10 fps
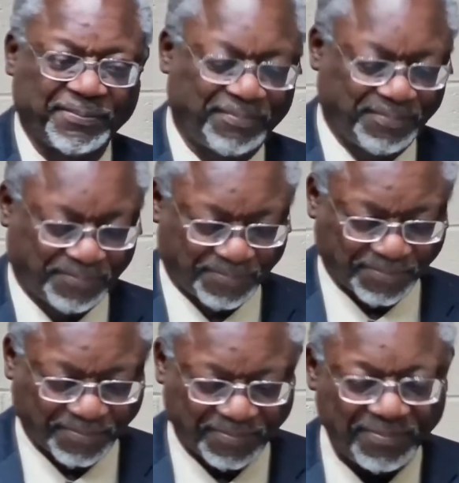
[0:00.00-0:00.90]

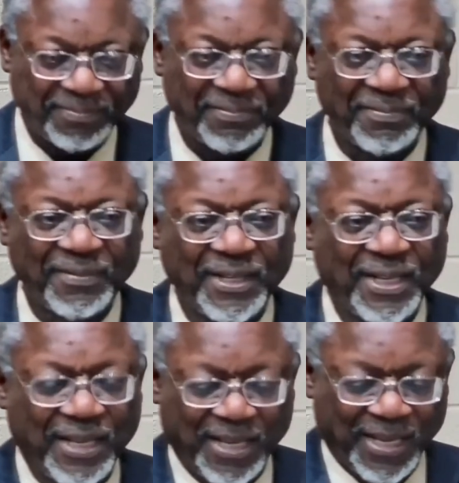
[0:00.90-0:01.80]

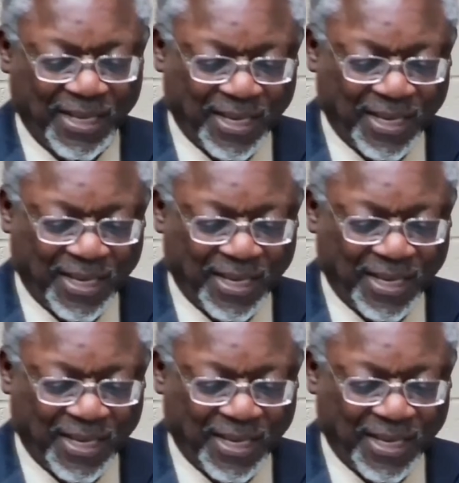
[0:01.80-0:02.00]
(no one is talking)